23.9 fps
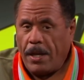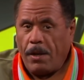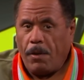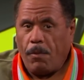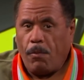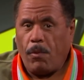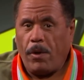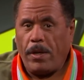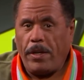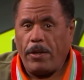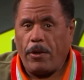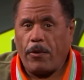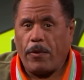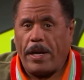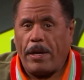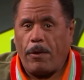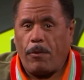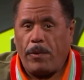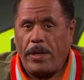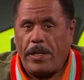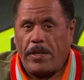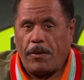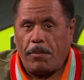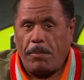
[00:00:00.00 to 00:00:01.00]
what a
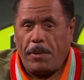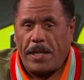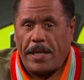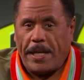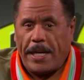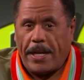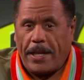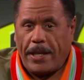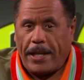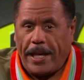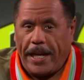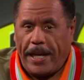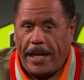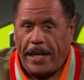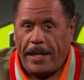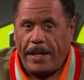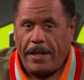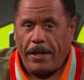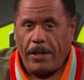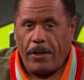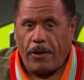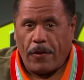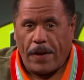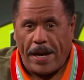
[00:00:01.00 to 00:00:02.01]
great week to be in
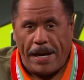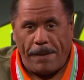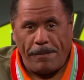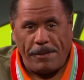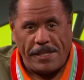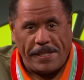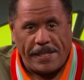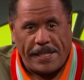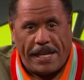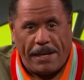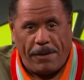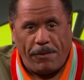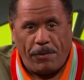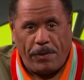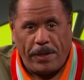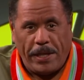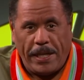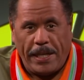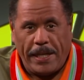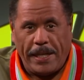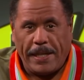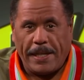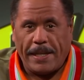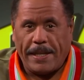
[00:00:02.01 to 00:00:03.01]
LA. Grammys that
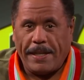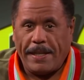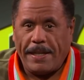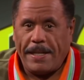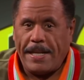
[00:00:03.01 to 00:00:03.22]
week,